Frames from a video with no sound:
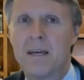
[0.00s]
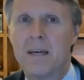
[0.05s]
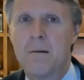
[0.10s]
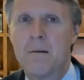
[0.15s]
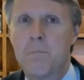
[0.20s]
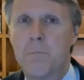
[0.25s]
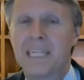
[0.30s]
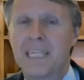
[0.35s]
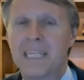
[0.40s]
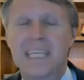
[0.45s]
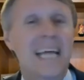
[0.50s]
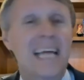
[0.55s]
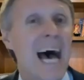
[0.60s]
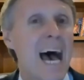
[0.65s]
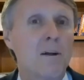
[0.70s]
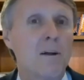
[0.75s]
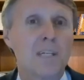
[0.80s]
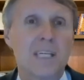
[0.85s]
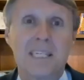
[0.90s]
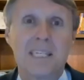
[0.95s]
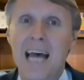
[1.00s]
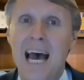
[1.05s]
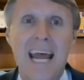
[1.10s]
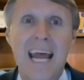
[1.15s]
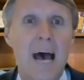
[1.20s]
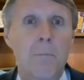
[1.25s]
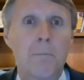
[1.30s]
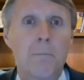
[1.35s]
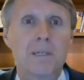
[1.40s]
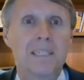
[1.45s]
but denial does
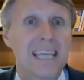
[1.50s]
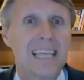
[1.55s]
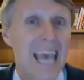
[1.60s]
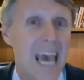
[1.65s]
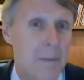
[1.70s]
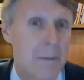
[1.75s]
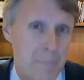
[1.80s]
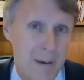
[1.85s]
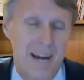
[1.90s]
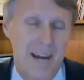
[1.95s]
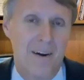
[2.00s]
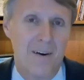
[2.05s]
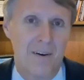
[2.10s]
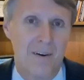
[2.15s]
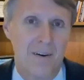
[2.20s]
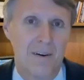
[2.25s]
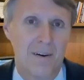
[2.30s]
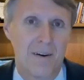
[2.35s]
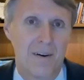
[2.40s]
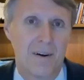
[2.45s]
not help us get better